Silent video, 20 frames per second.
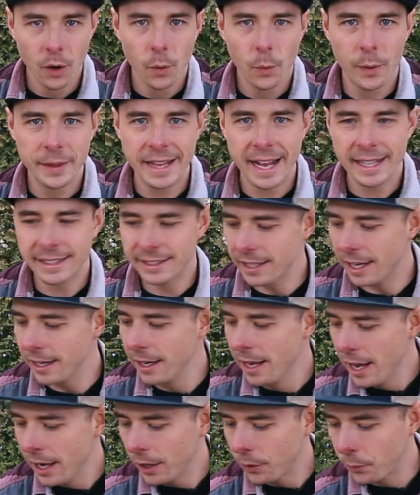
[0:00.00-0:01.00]
When that's done,
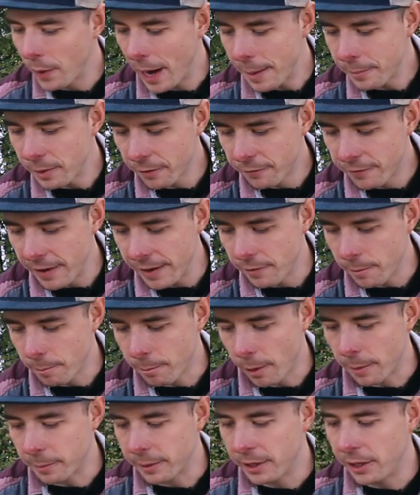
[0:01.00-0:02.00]
grab your favorite
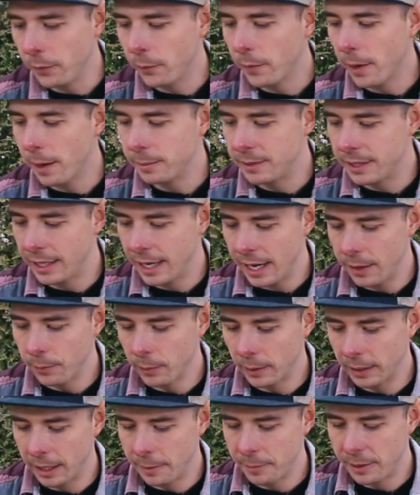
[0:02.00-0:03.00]
barbecue rub. Today
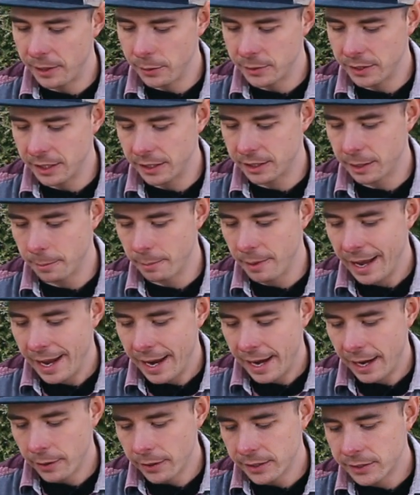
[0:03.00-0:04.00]
we're going to be using some
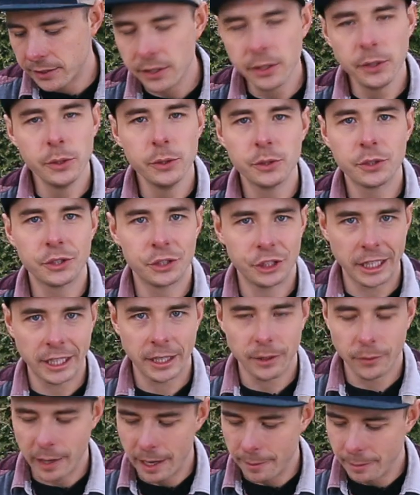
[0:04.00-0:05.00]
Harry Sue's
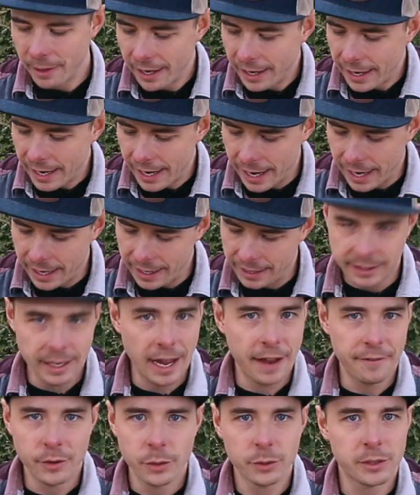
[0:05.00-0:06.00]
chicken rub.
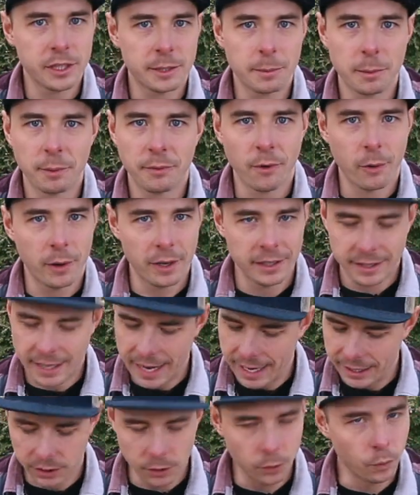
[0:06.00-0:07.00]
I've used this before. It's
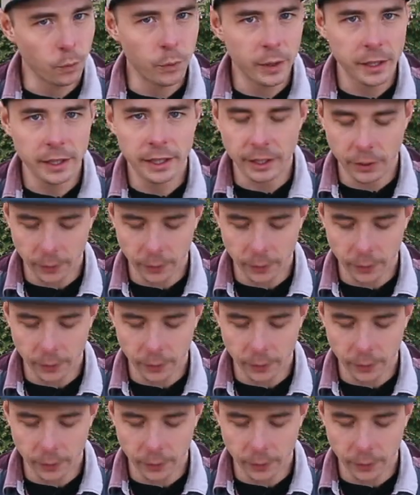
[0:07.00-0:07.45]
tasted really